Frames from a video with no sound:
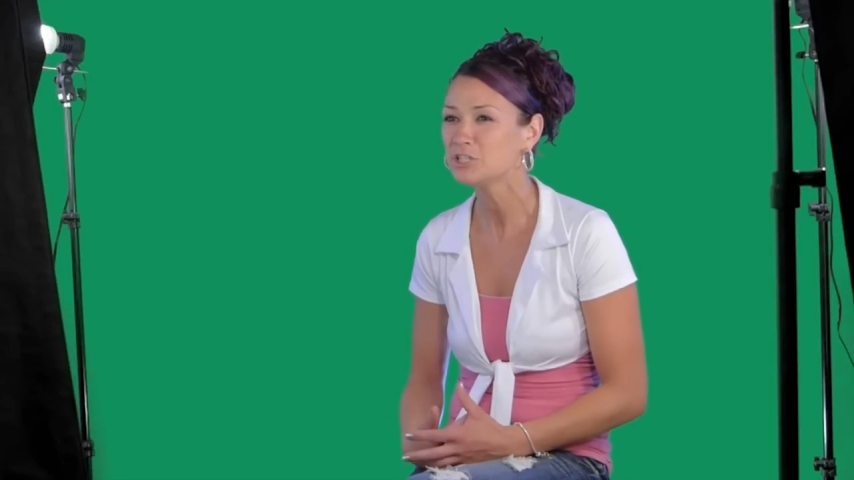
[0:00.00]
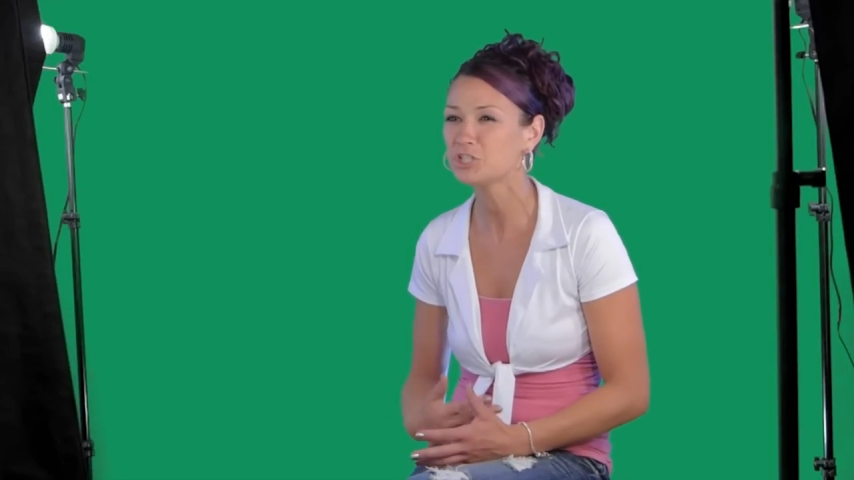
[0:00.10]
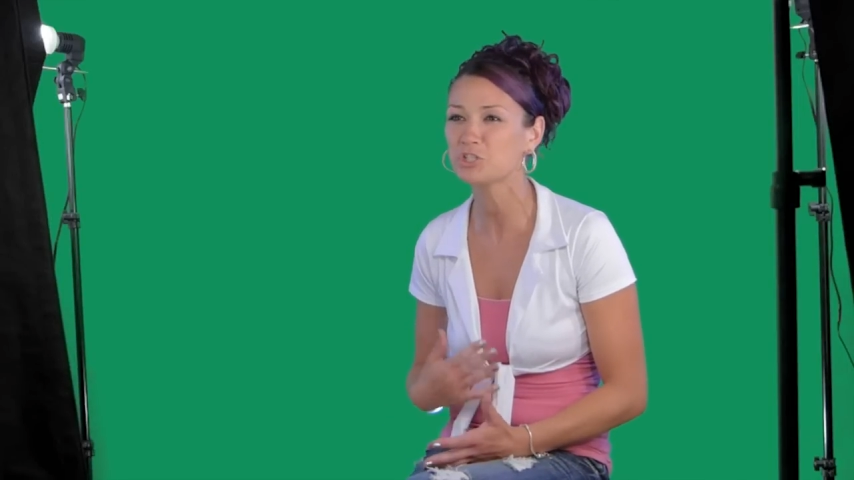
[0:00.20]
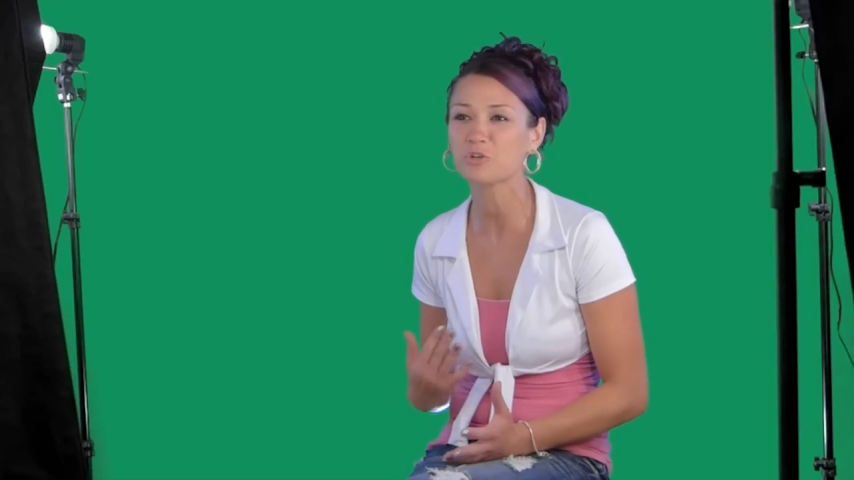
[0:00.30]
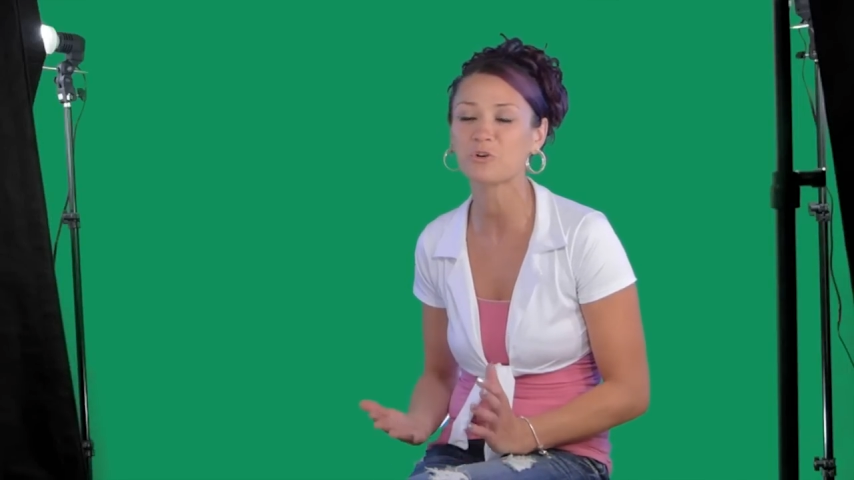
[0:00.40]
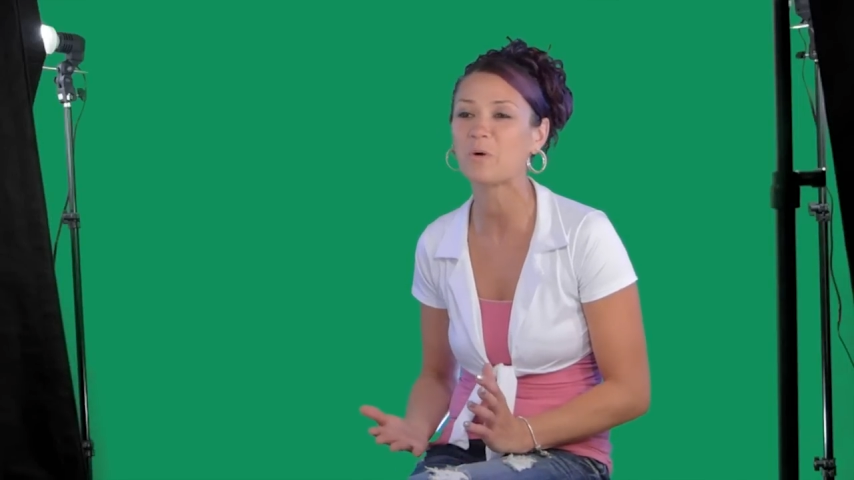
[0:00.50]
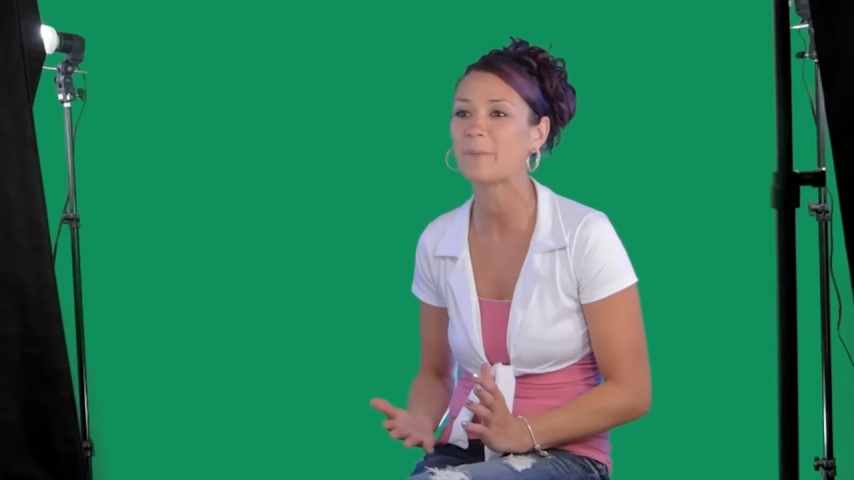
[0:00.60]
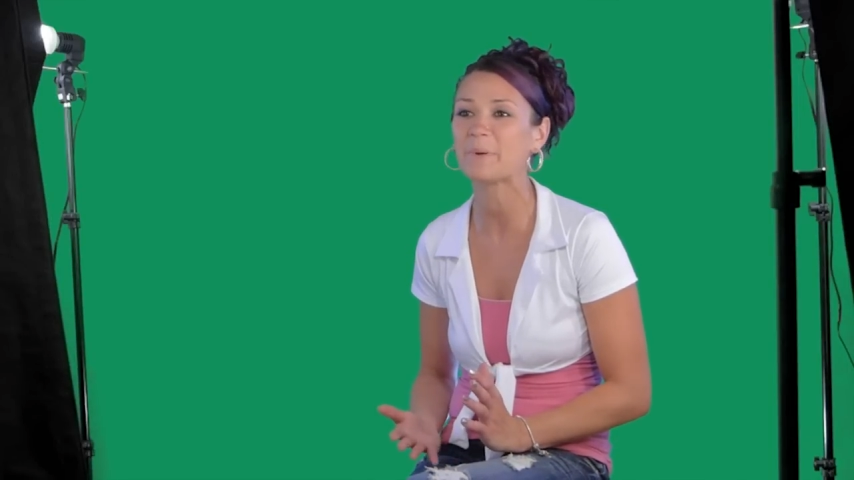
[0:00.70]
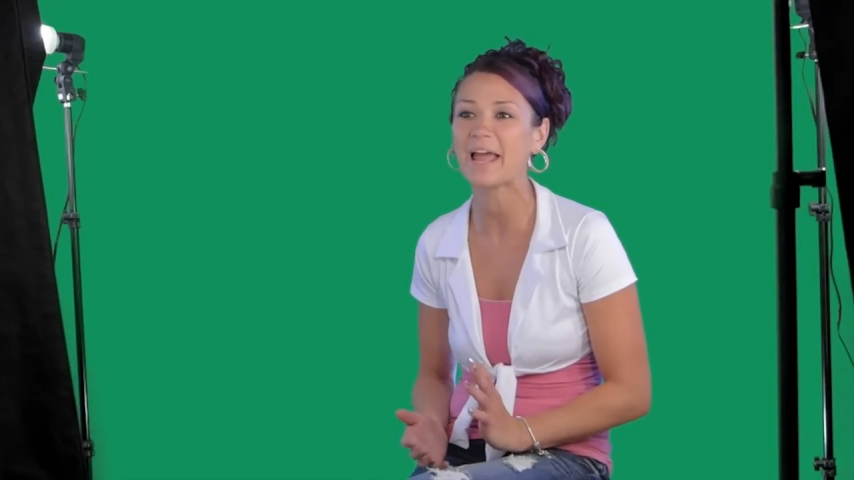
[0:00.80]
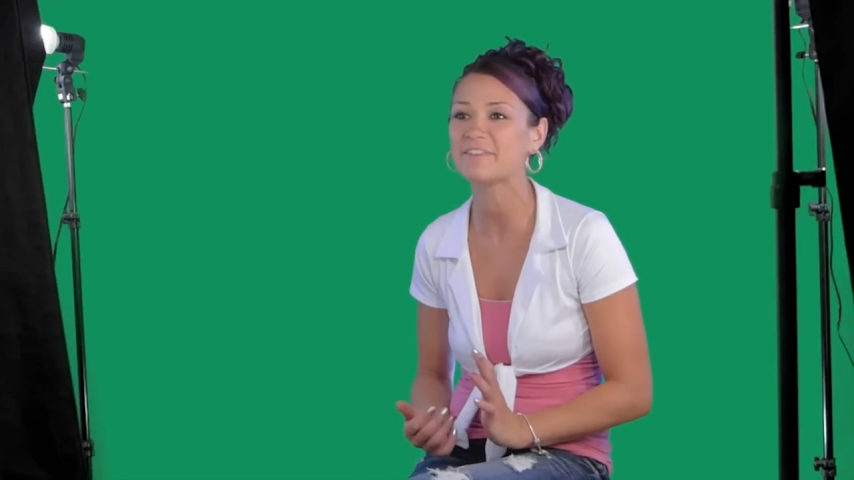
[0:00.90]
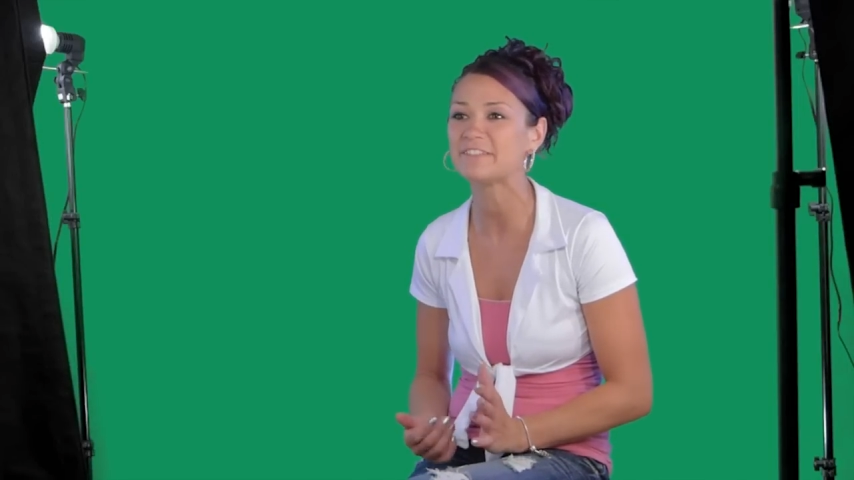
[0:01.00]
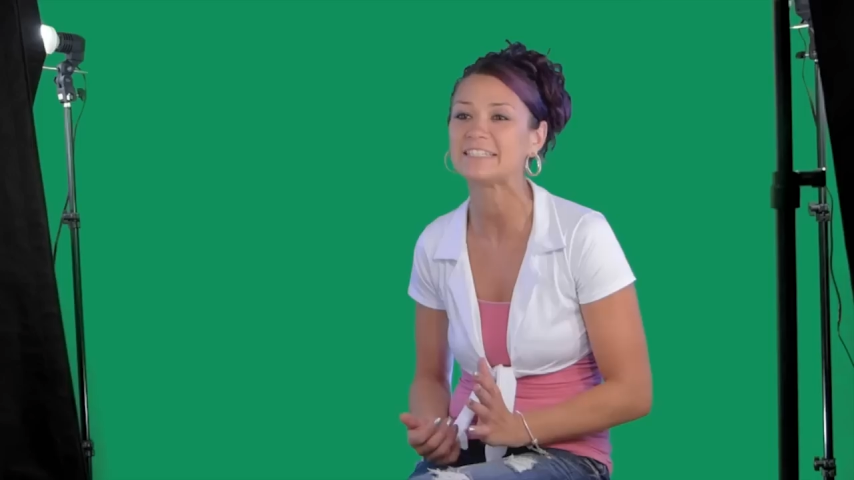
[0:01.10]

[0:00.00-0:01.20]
Just grew up kind of